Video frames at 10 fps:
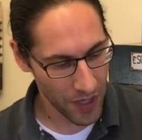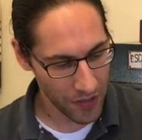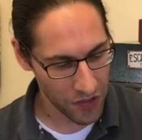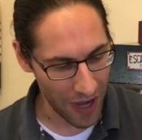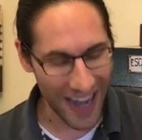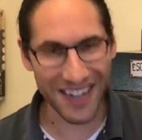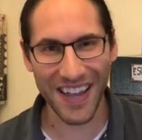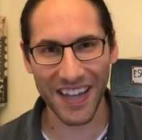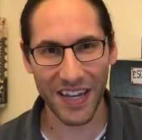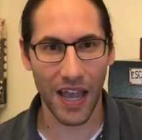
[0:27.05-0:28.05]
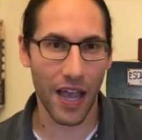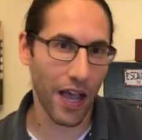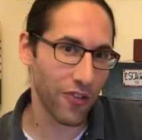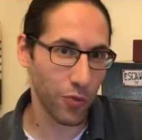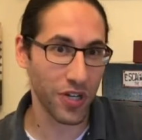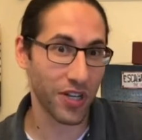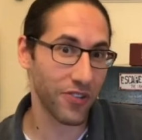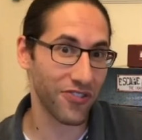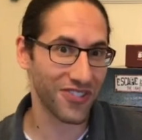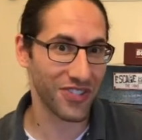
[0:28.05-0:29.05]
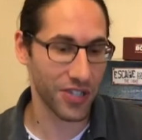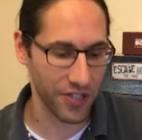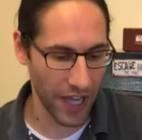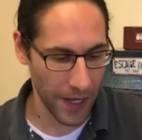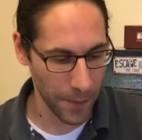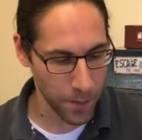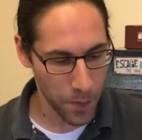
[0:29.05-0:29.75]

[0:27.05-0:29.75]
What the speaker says: so I take it as what it is today.